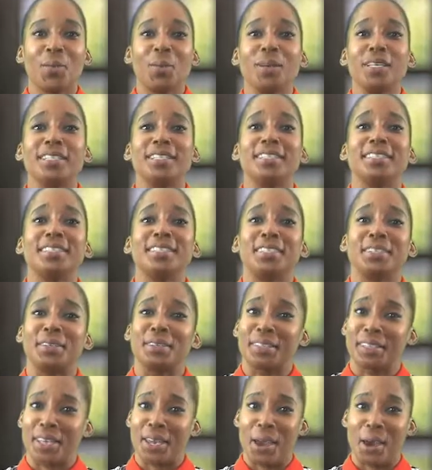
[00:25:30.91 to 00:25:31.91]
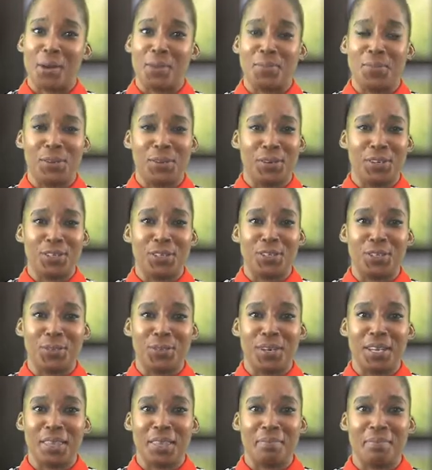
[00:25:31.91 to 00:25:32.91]
We sincerely hope you're
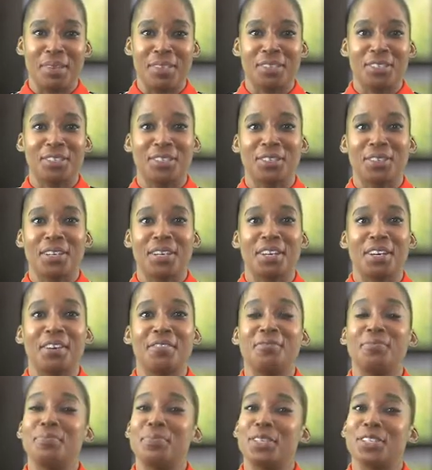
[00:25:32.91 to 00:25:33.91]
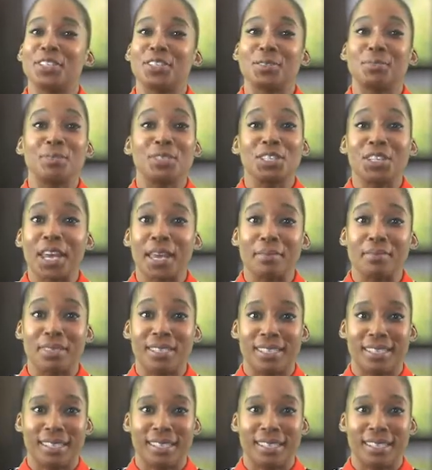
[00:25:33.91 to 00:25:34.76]
enjoying the ministry of Bishop James